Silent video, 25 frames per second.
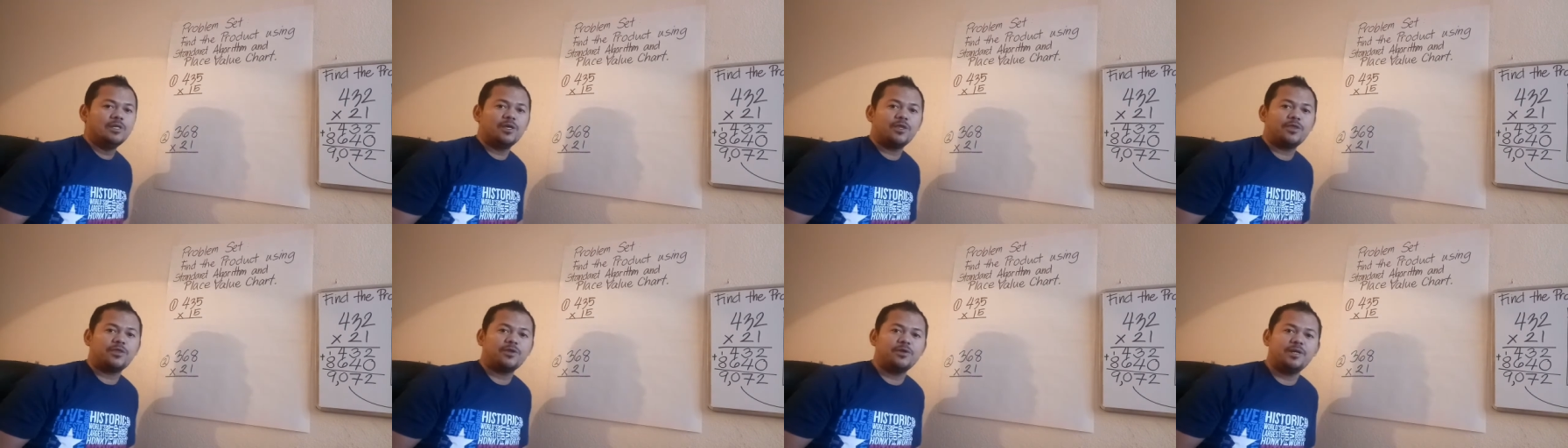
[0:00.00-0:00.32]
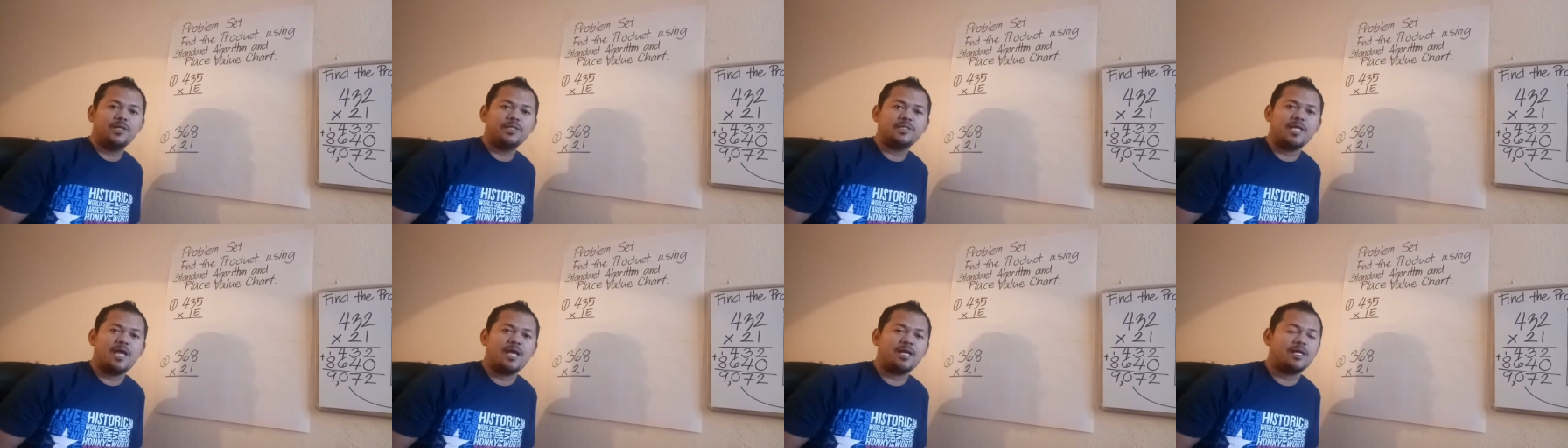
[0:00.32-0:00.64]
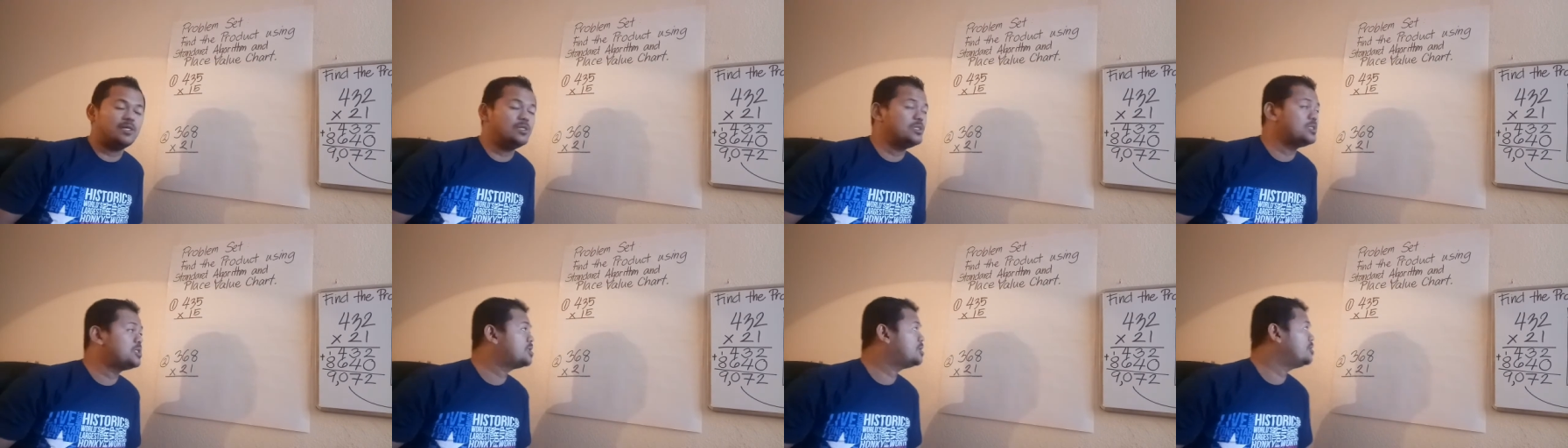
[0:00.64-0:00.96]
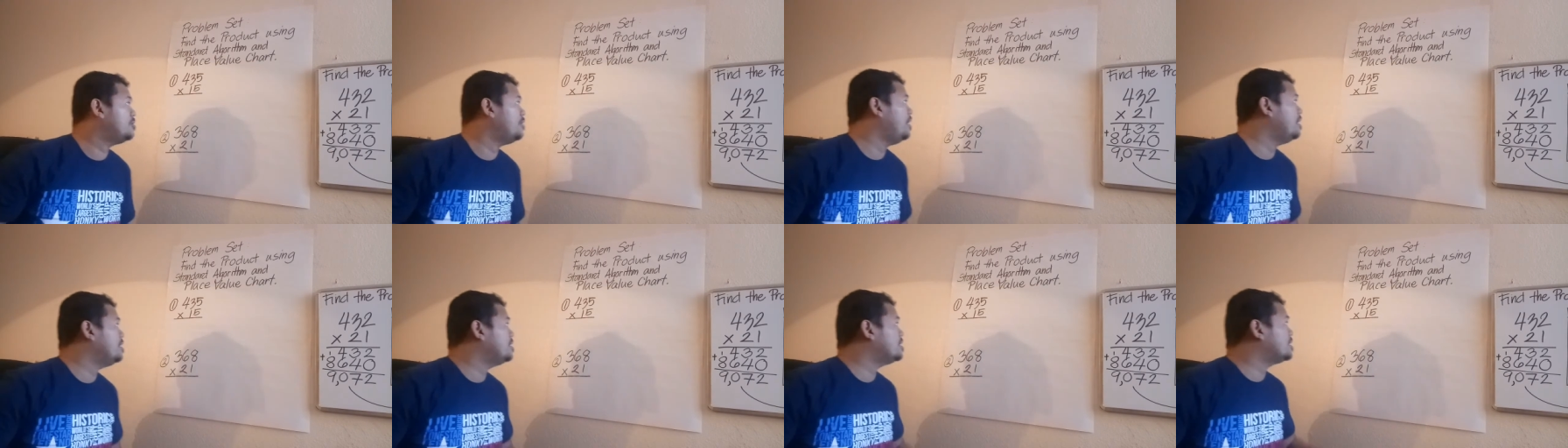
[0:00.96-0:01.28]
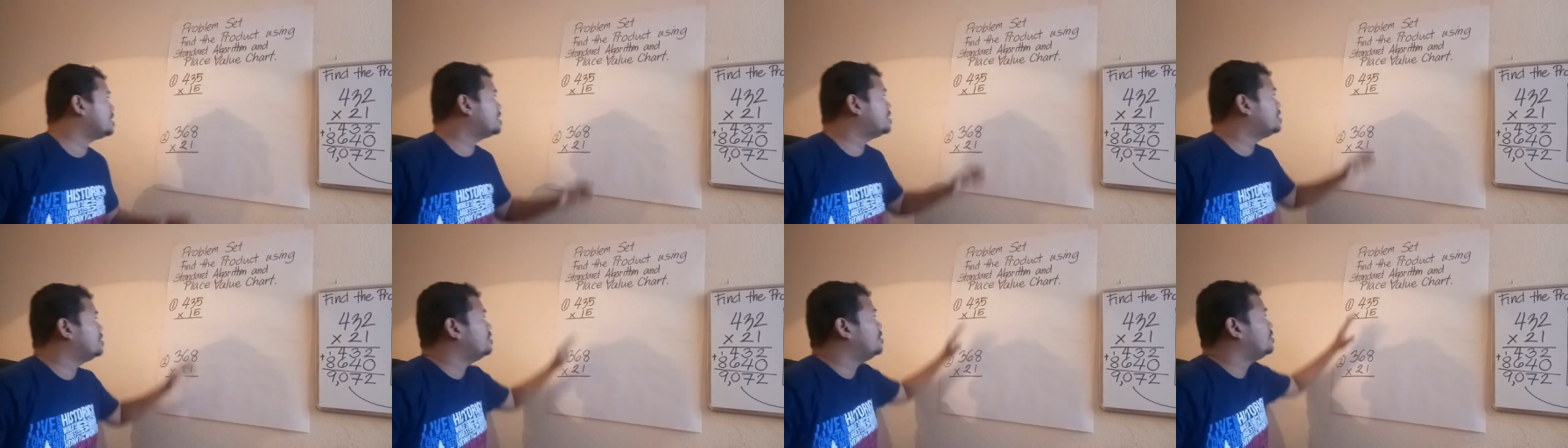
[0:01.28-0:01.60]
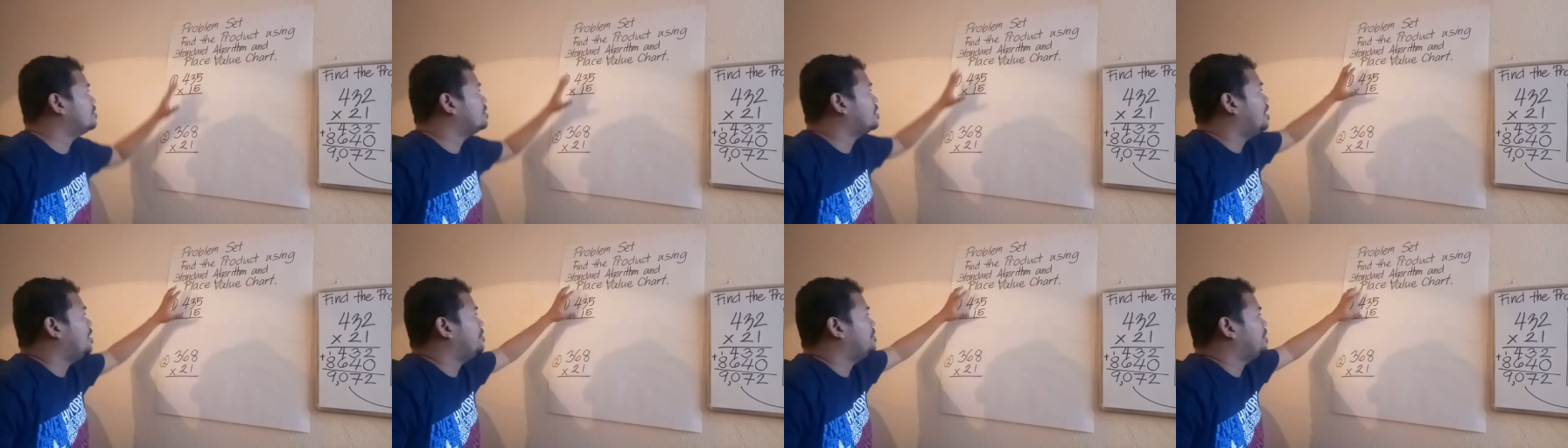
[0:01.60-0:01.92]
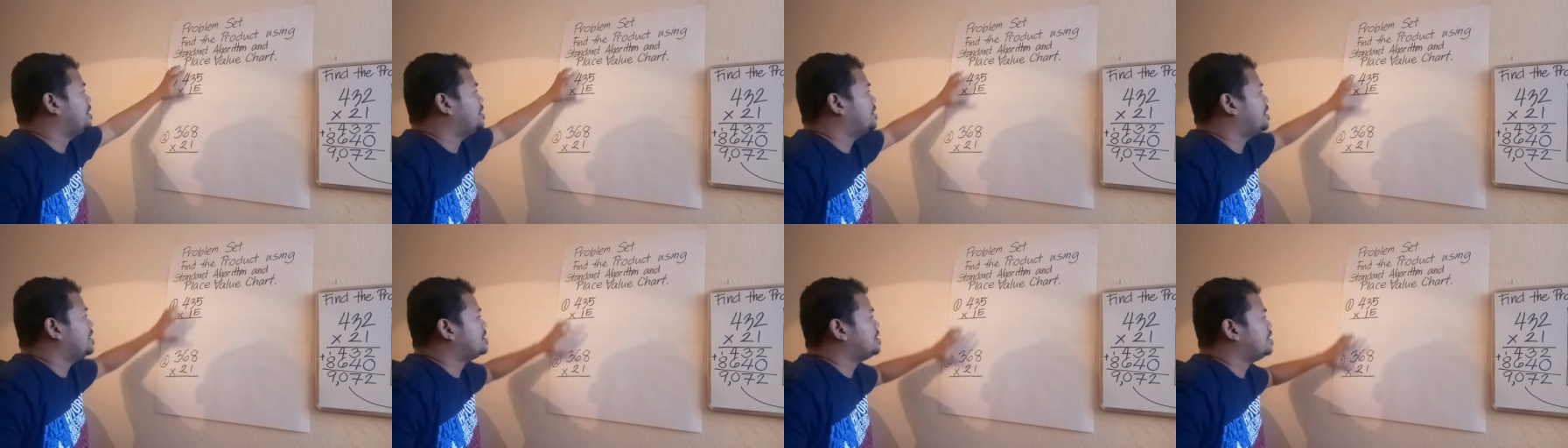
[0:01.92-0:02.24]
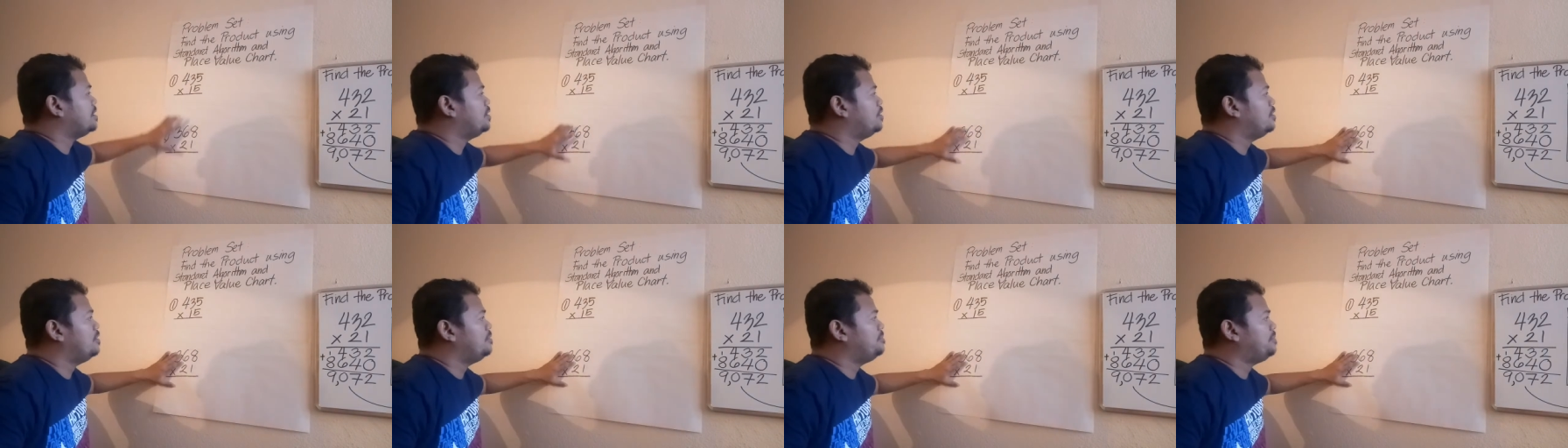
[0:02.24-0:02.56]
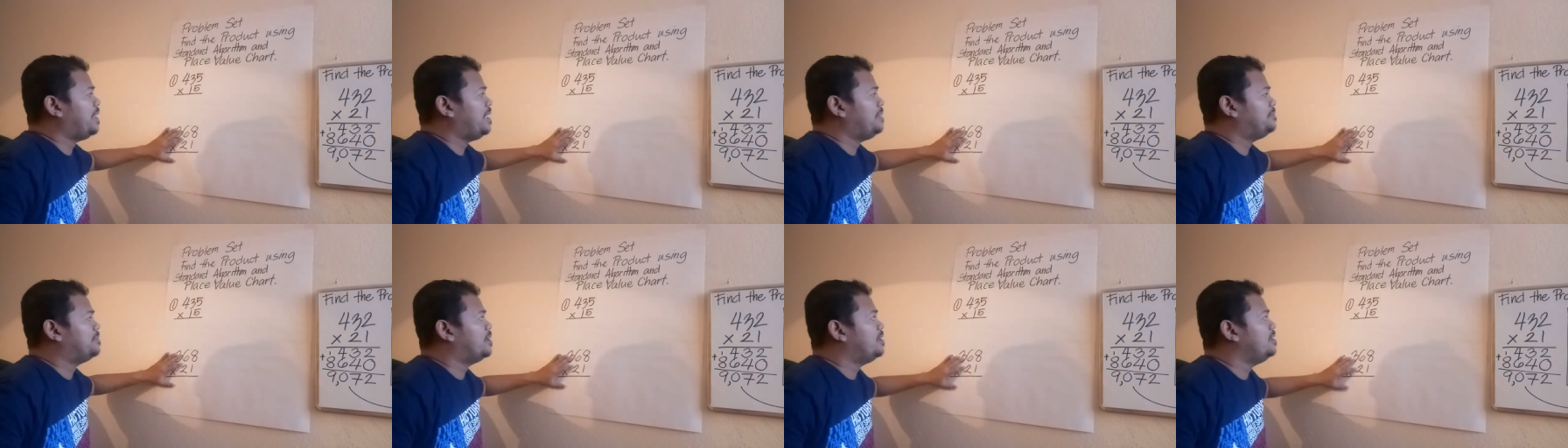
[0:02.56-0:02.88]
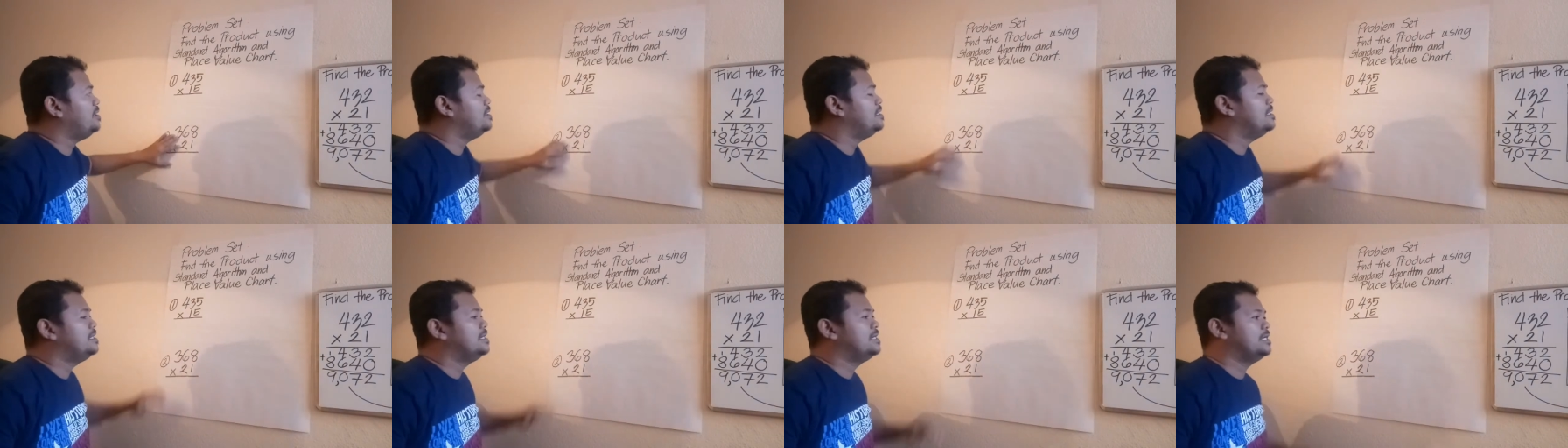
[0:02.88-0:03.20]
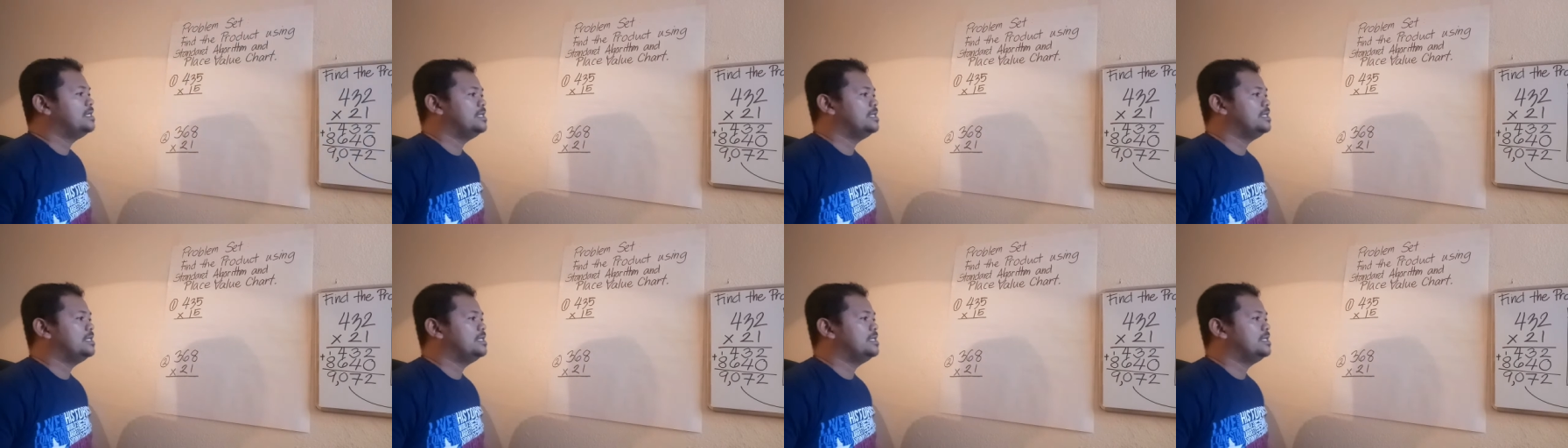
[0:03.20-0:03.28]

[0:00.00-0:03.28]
30 seconds to copy this in your paper.